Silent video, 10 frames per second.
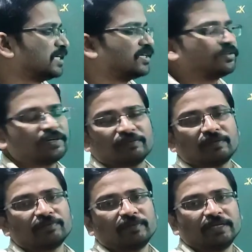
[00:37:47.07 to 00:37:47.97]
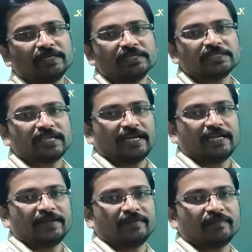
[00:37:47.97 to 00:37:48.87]
into 10 to the power of minus
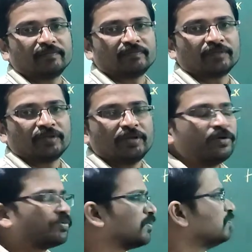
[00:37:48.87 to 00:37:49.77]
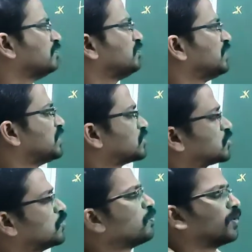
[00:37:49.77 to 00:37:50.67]
19. From these
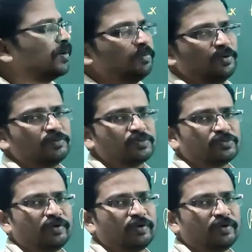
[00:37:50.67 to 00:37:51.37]
two problems,